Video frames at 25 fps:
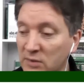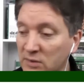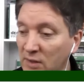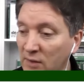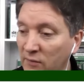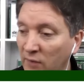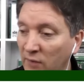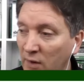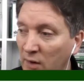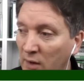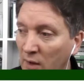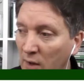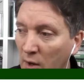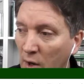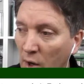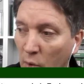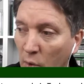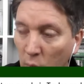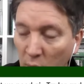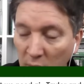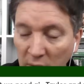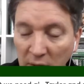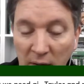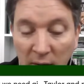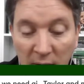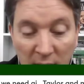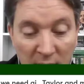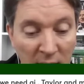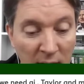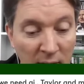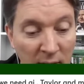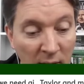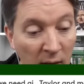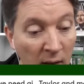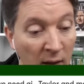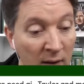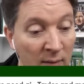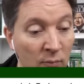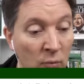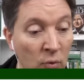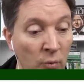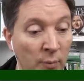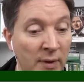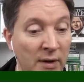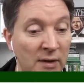What you needed at that moment in time